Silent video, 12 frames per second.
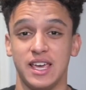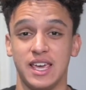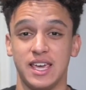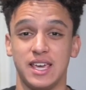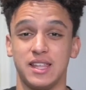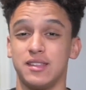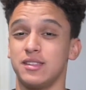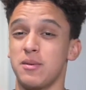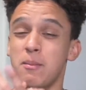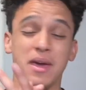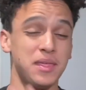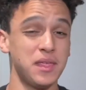and the
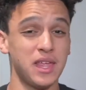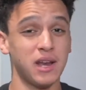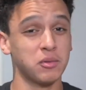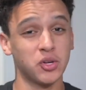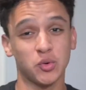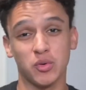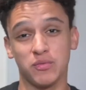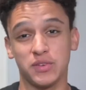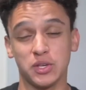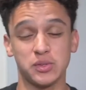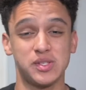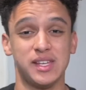method that I'm going to
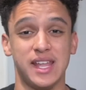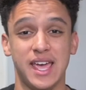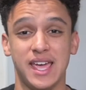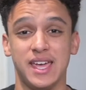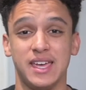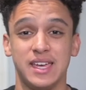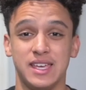reveal today